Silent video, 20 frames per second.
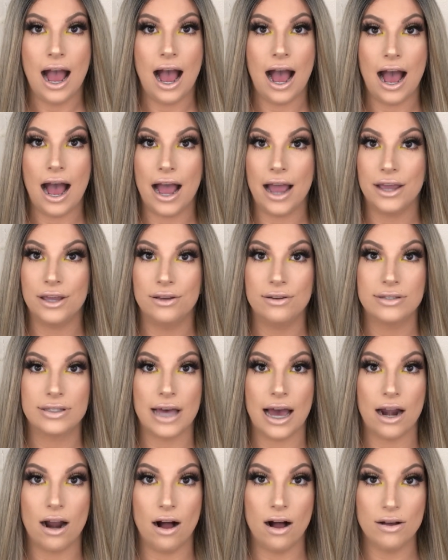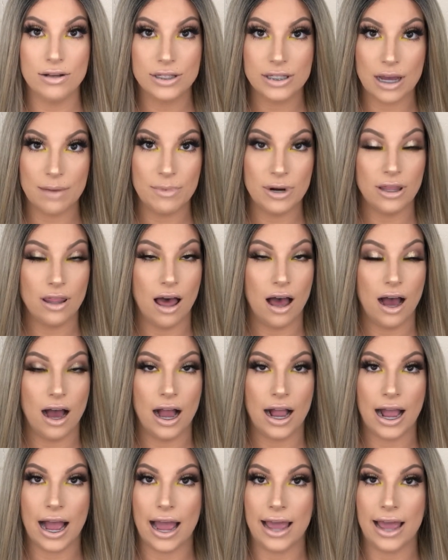I use that all summer long.